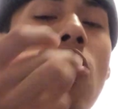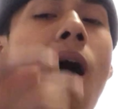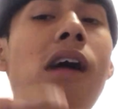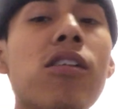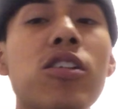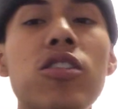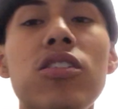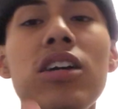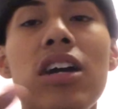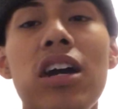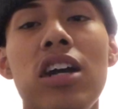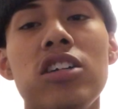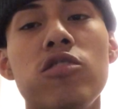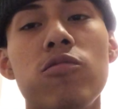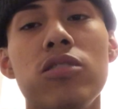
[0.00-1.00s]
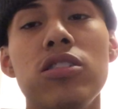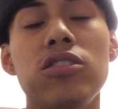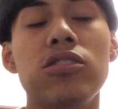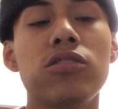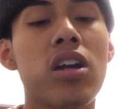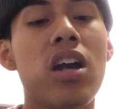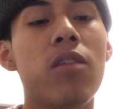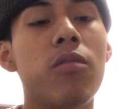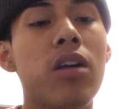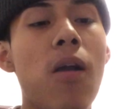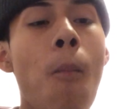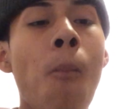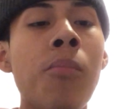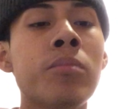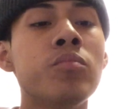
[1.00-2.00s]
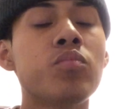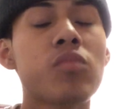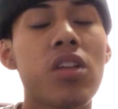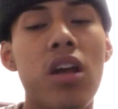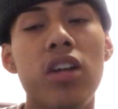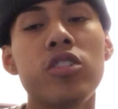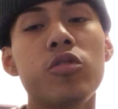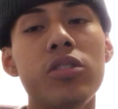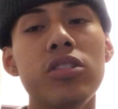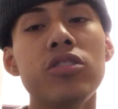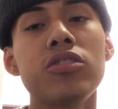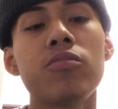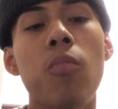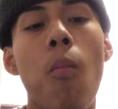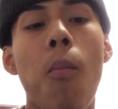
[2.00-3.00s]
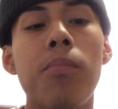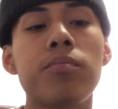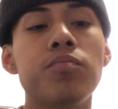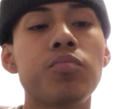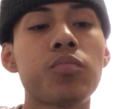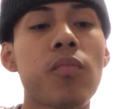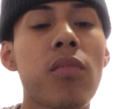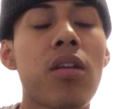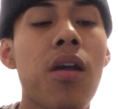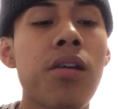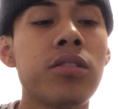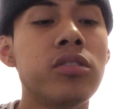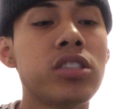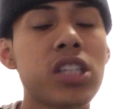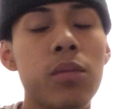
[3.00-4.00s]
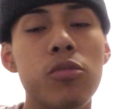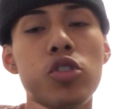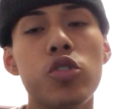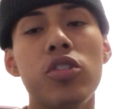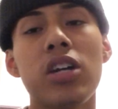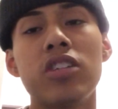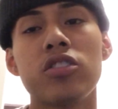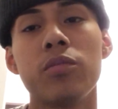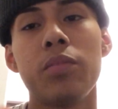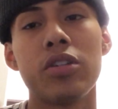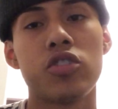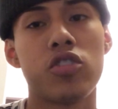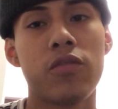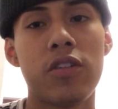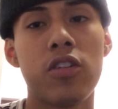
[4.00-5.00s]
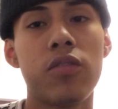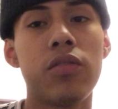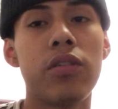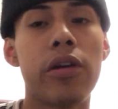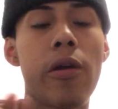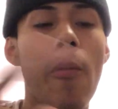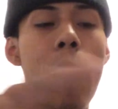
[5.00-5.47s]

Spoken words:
I need to get x-rays. I got x-rays. I'm gonna show you guys a picture right over here.